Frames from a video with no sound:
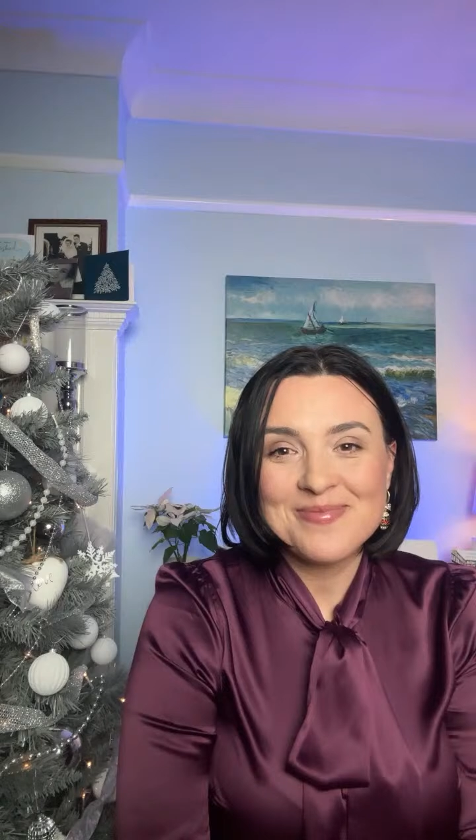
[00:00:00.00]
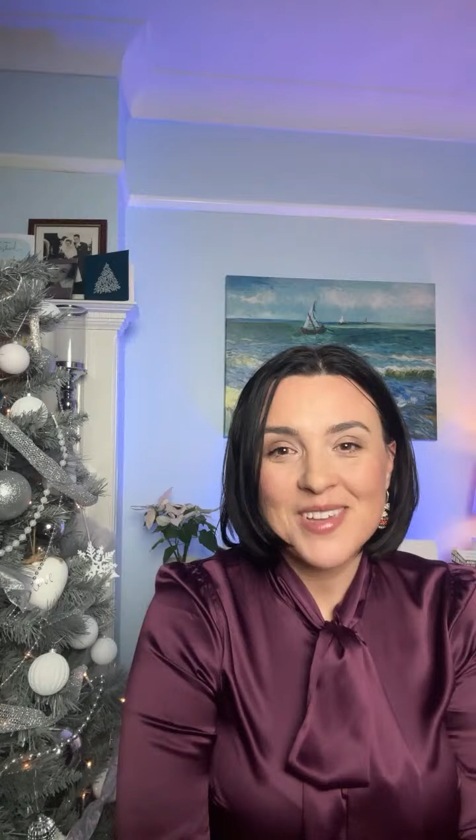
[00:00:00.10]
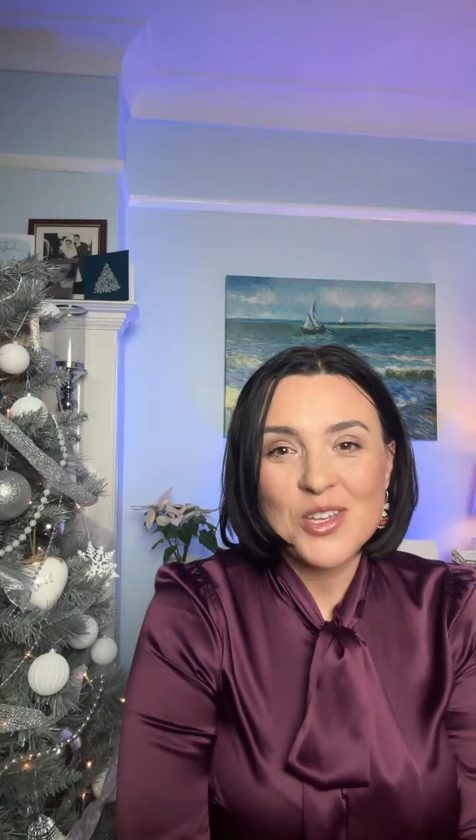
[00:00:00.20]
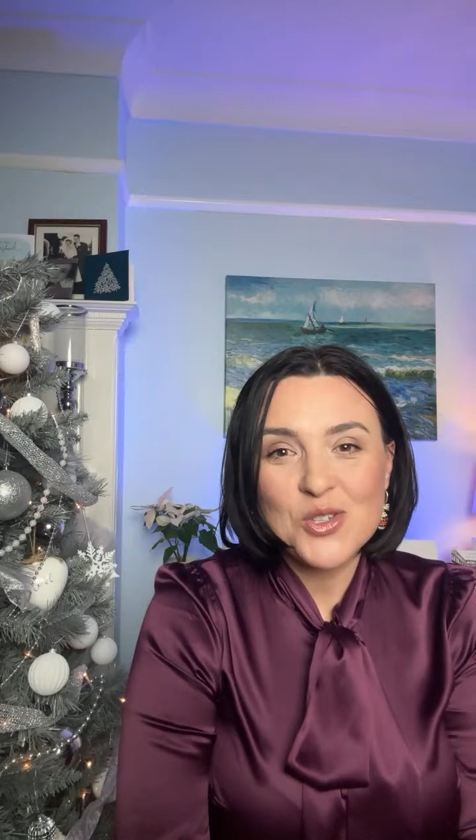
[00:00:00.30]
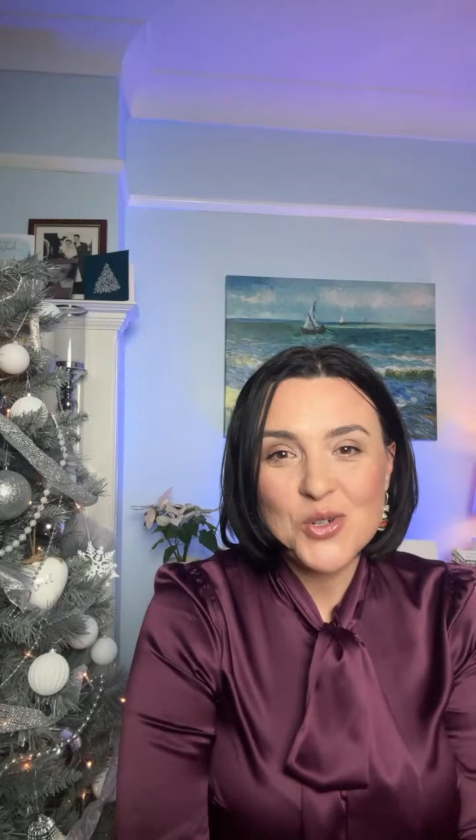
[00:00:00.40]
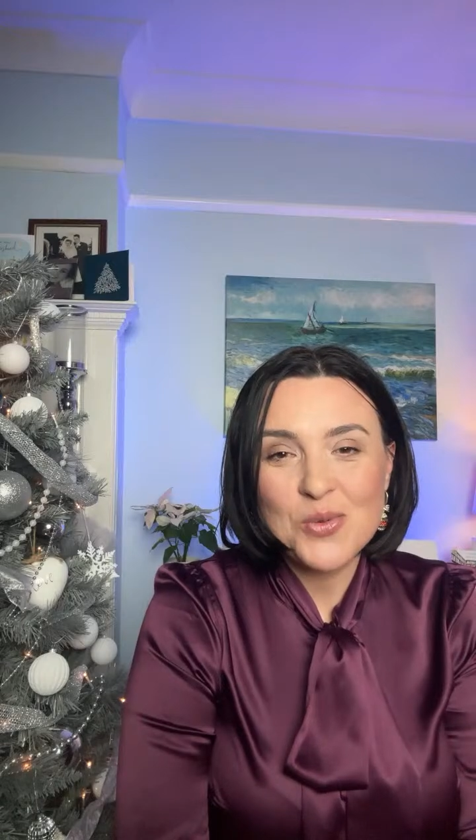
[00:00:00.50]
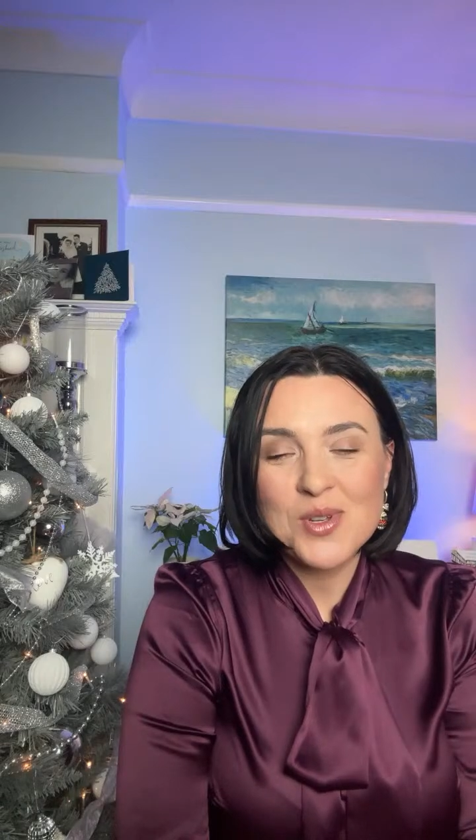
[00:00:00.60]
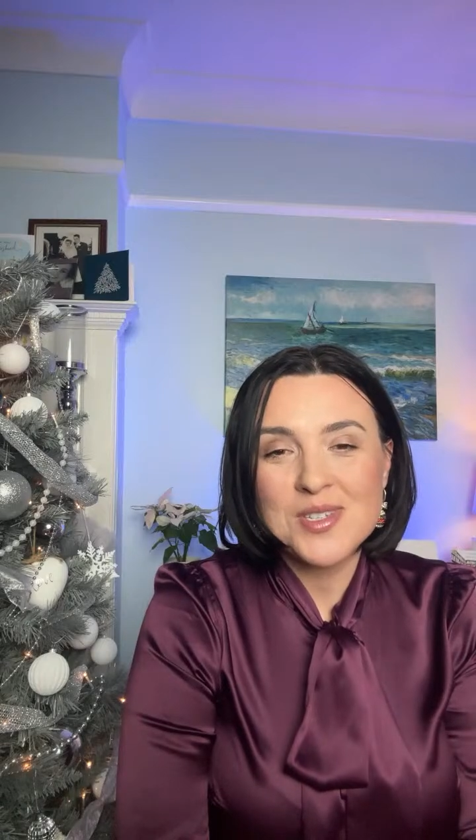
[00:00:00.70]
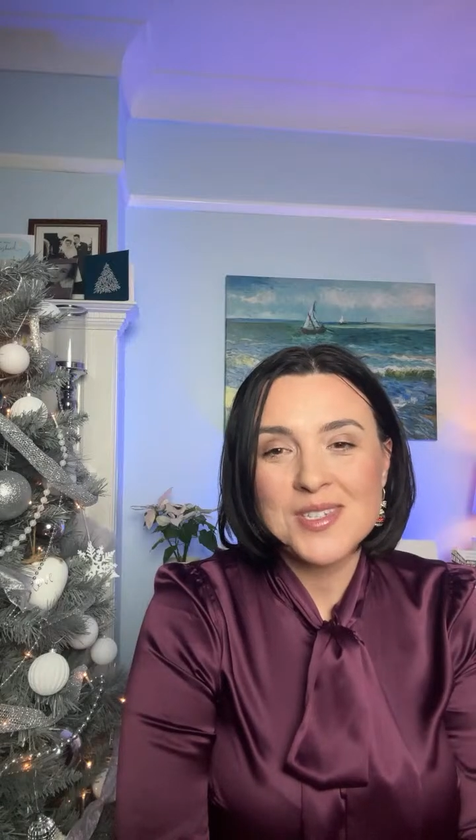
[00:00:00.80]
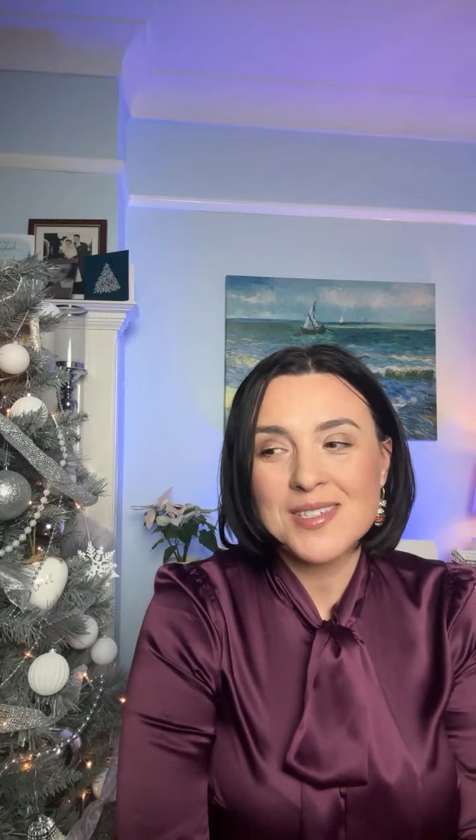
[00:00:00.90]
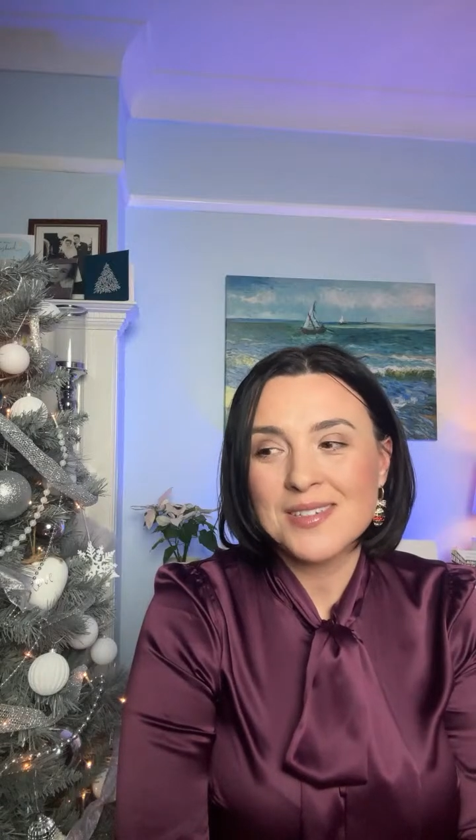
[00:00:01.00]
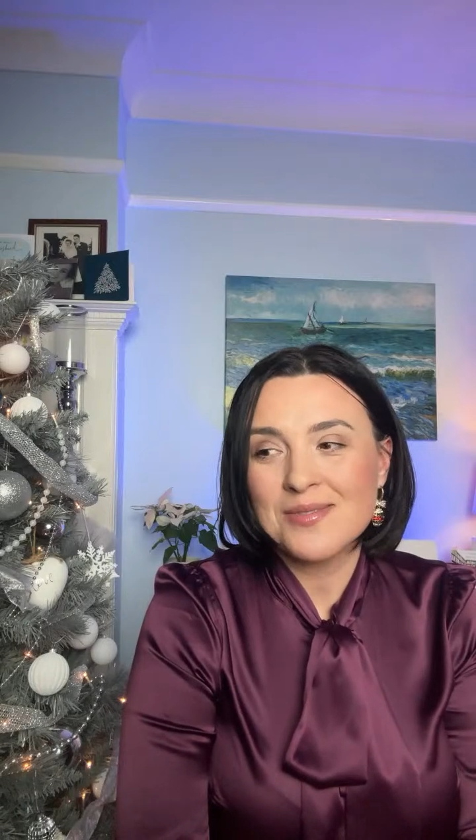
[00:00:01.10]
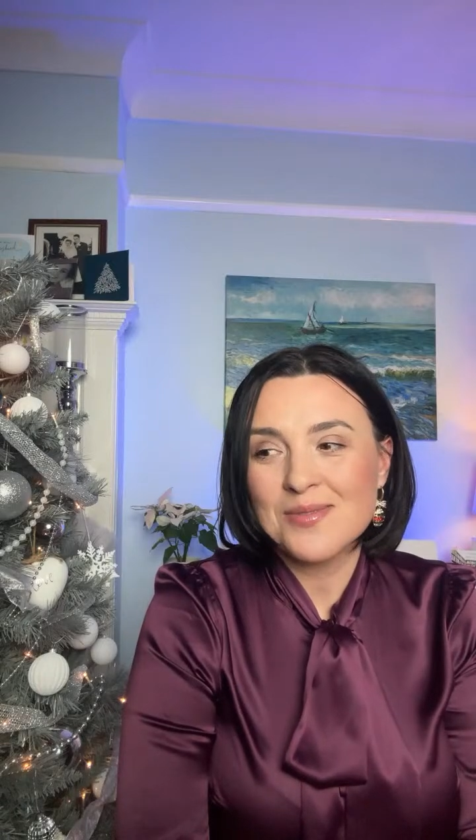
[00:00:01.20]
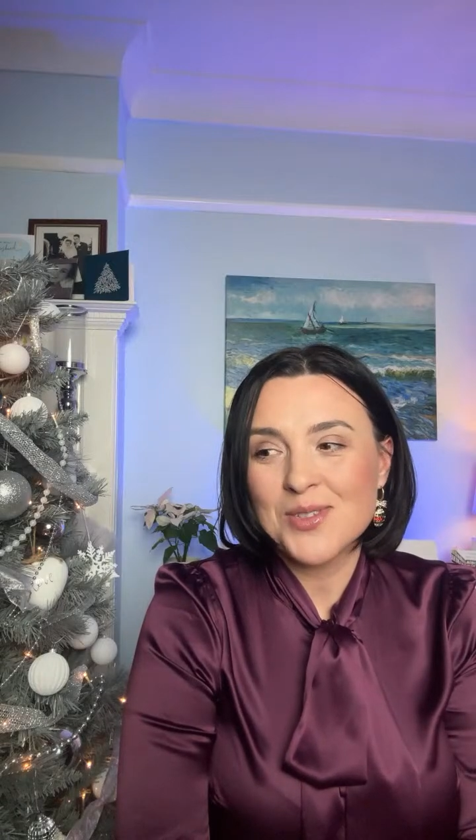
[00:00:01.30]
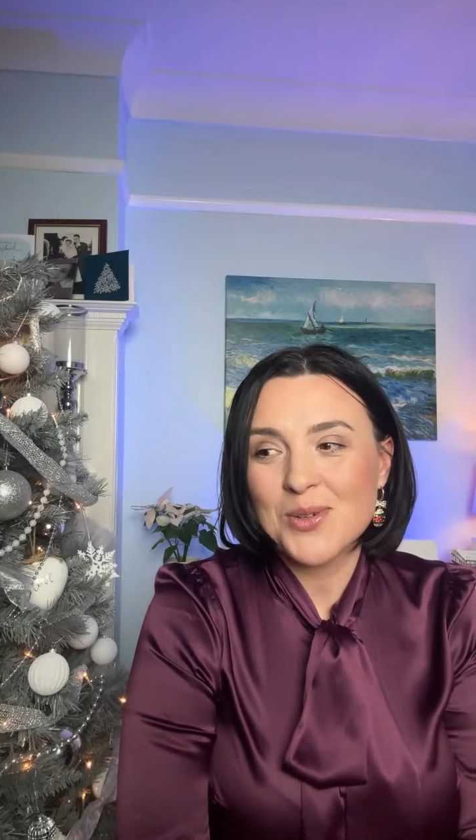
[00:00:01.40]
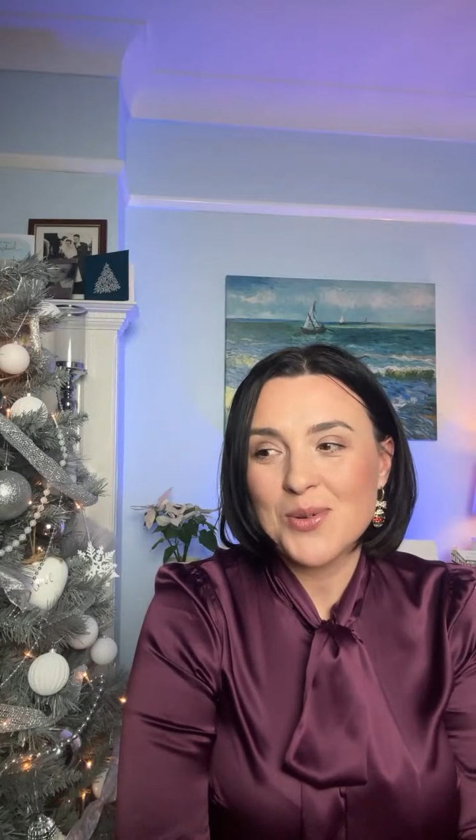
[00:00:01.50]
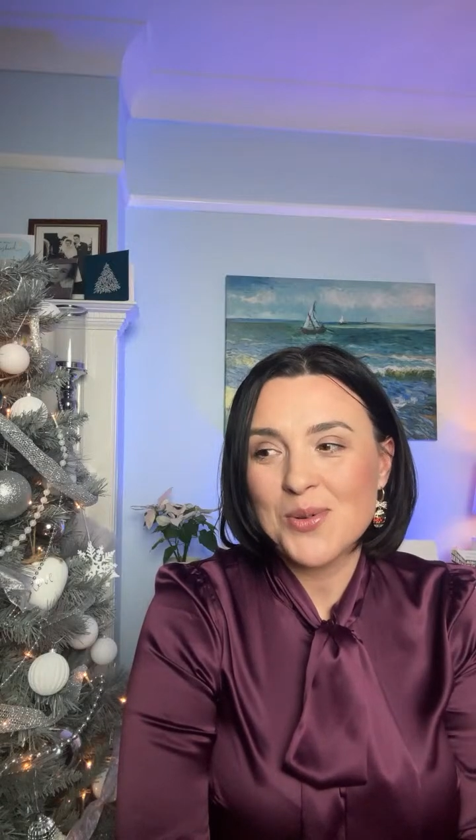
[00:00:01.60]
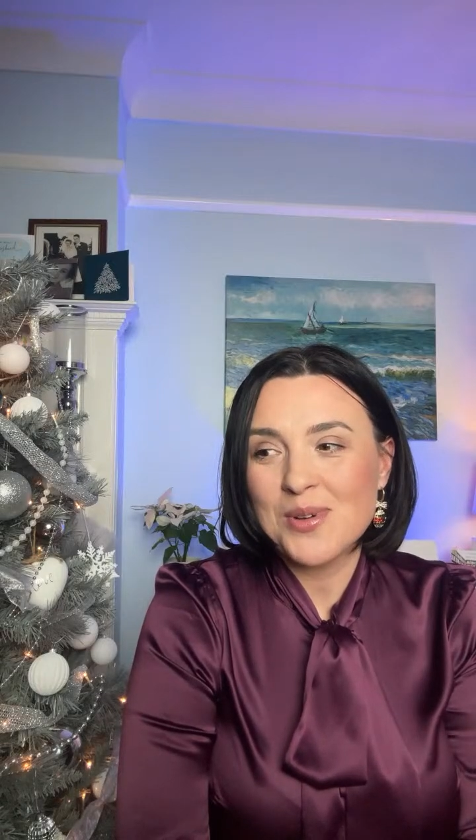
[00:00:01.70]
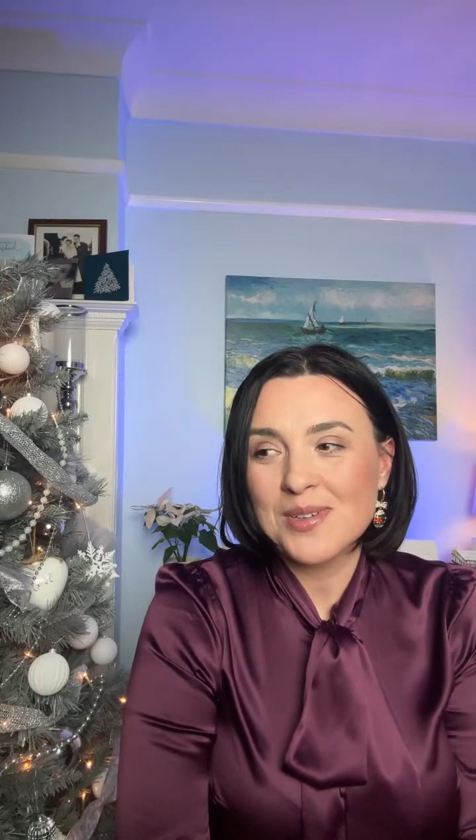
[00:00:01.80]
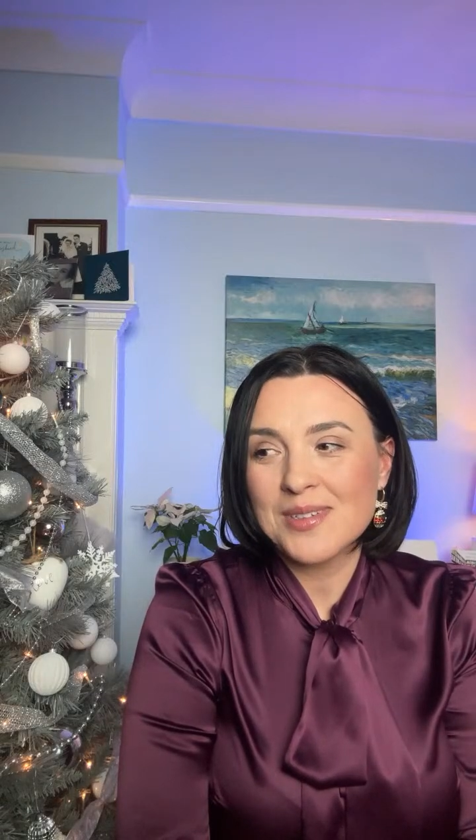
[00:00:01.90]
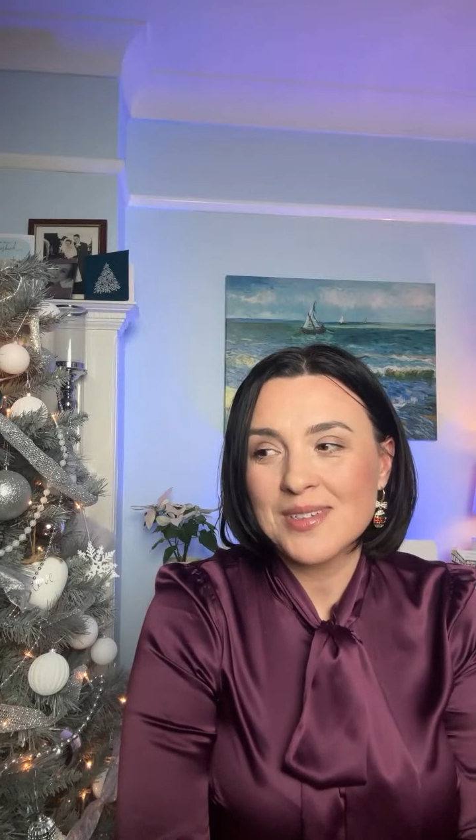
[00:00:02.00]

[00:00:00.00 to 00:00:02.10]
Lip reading: Enjoy your